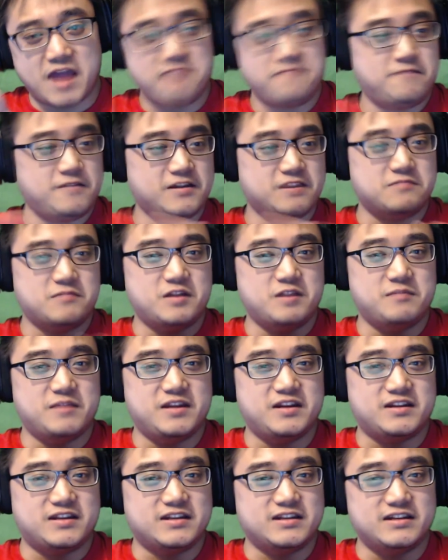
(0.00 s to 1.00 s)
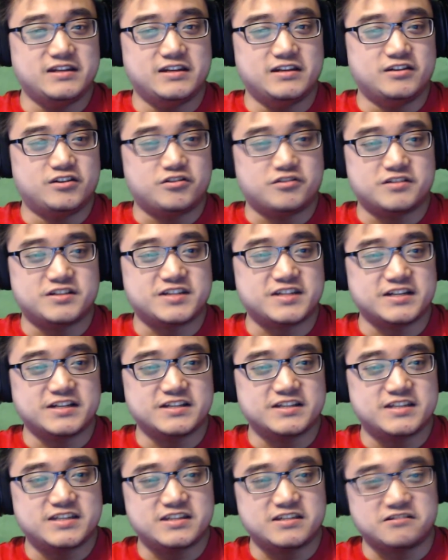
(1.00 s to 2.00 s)
I think it might make an
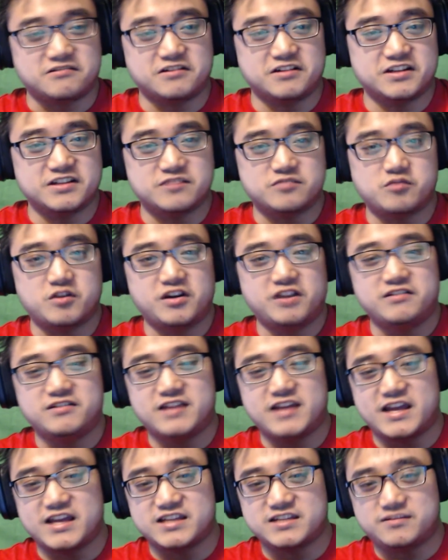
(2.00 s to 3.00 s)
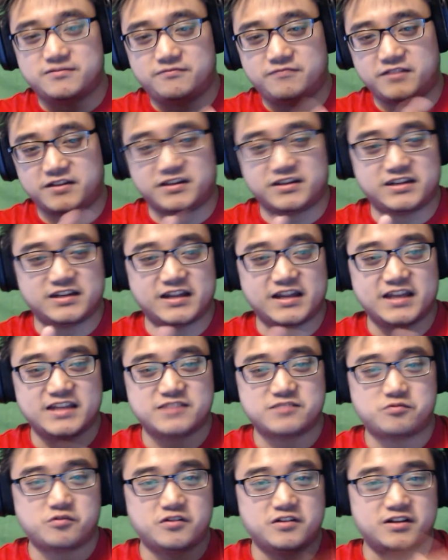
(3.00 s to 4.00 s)
interesting series. What do you guys think? You
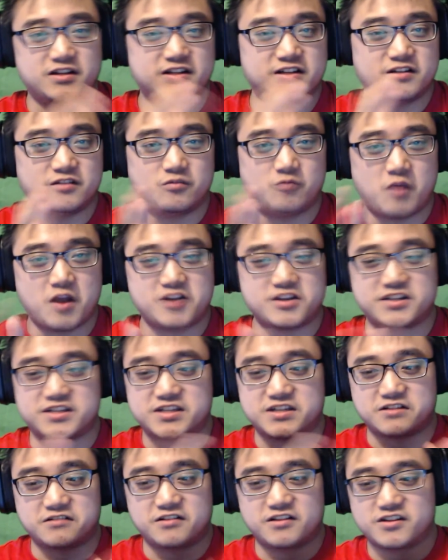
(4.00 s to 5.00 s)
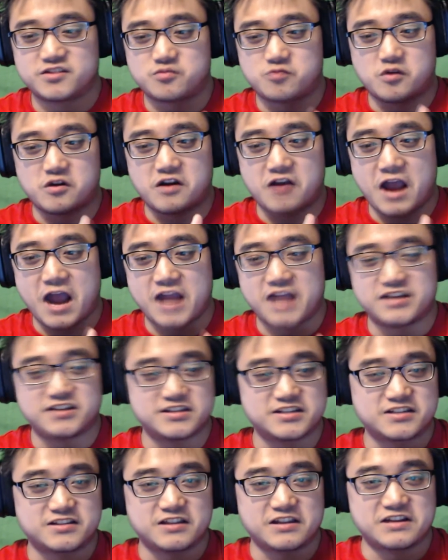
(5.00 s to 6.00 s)
guys want to watch a series where I
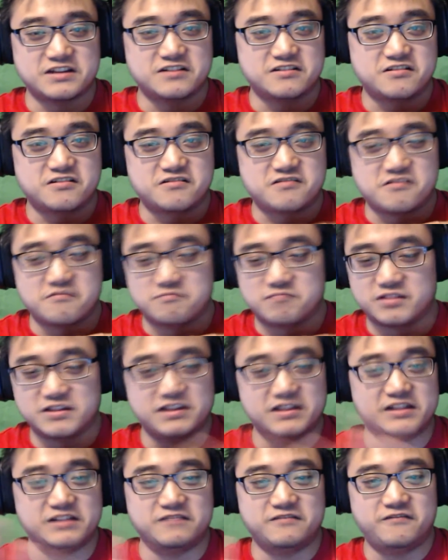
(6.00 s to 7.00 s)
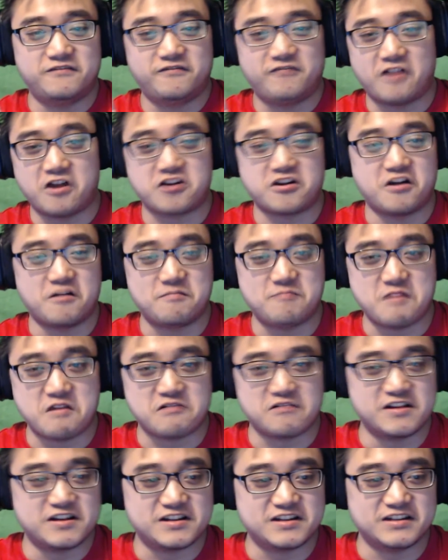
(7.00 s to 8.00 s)
just, like, completely fuck up
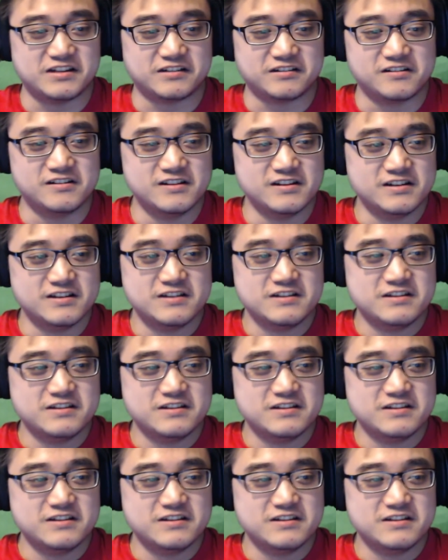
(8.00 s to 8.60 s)
everything